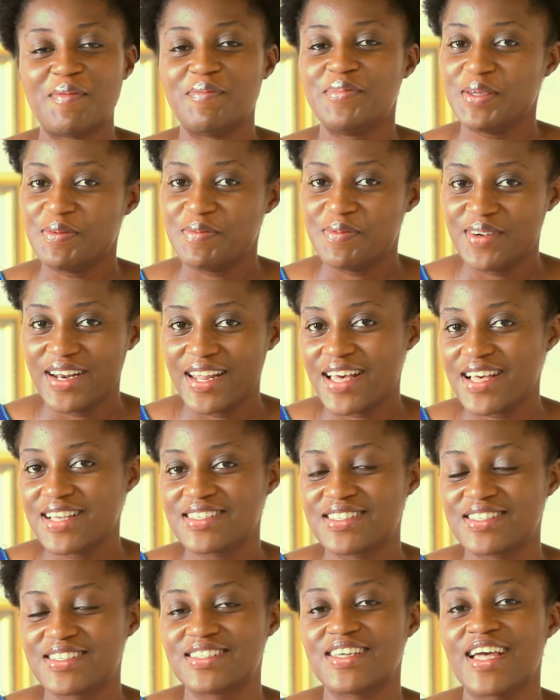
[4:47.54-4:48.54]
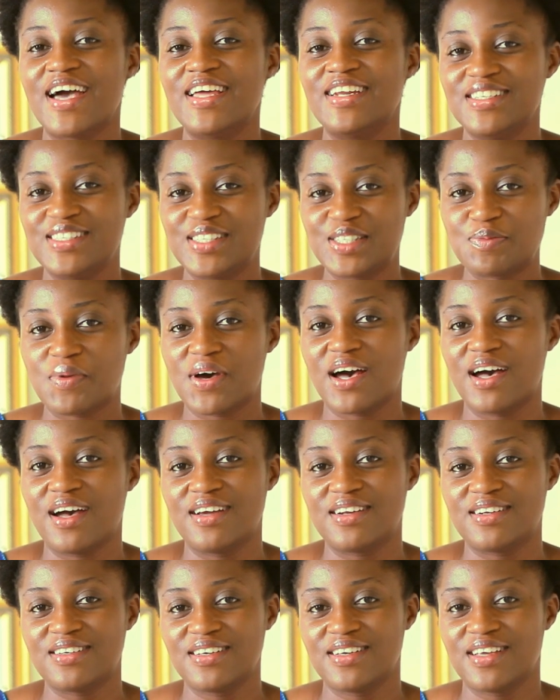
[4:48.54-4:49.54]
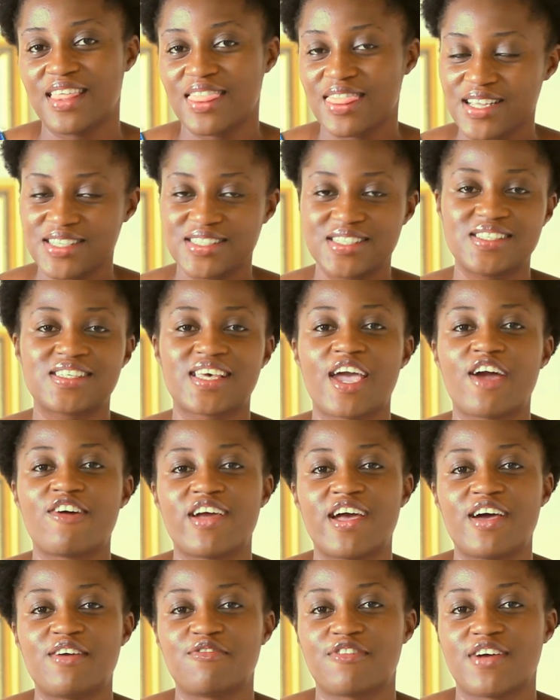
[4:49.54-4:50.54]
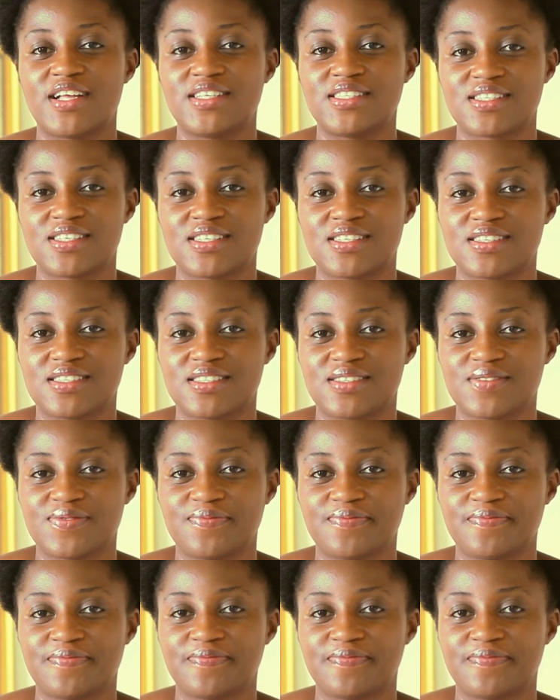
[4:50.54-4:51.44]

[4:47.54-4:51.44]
Be blessed and inspired. This is Carrie Ann Francis.